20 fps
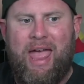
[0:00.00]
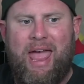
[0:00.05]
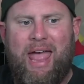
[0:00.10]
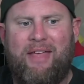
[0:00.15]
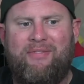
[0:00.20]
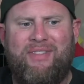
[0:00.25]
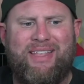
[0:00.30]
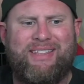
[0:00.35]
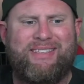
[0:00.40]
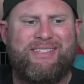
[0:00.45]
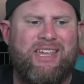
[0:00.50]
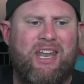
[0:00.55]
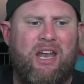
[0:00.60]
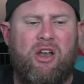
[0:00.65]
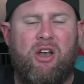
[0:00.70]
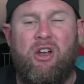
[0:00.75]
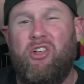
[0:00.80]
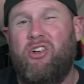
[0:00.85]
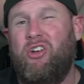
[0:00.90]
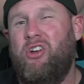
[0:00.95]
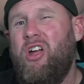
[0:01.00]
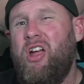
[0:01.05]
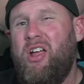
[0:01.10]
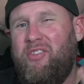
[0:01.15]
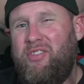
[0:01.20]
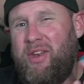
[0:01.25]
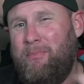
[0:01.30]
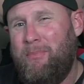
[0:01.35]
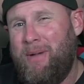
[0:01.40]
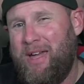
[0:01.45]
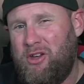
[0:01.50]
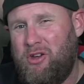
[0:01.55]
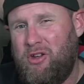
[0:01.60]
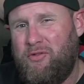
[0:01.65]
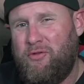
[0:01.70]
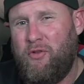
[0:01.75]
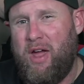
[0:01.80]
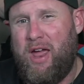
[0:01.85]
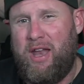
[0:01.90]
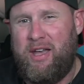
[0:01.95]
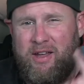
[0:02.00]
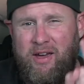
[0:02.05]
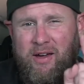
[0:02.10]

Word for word: And that's none other than my good friend,